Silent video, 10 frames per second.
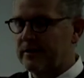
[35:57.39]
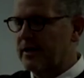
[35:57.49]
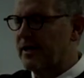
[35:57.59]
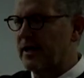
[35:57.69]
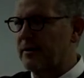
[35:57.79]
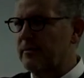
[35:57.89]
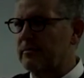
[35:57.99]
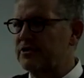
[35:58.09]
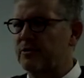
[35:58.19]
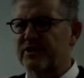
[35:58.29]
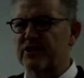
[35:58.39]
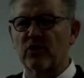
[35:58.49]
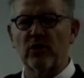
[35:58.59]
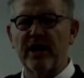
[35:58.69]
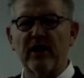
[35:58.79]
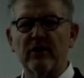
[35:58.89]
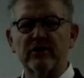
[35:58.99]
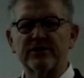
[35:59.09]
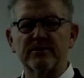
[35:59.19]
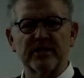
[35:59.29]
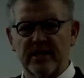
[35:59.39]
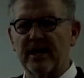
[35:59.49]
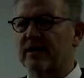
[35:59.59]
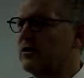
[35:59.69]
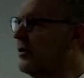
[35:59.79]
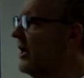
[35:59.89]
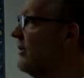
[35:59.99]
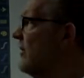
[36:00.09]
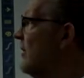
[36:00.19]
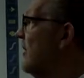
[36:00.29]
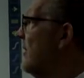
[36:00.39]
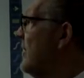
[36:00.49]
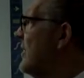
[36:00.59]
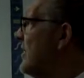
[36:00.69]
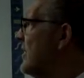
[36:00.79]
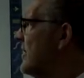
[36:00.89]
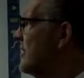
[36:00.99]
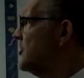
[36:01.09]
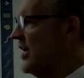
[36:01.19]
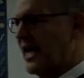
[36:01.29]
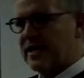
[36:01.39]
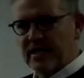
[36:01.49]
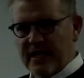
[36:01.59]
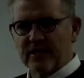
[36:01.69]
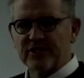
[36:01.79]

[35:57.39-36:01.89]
Um, she went to Cornell or something, yeah, Cornell she hated a nail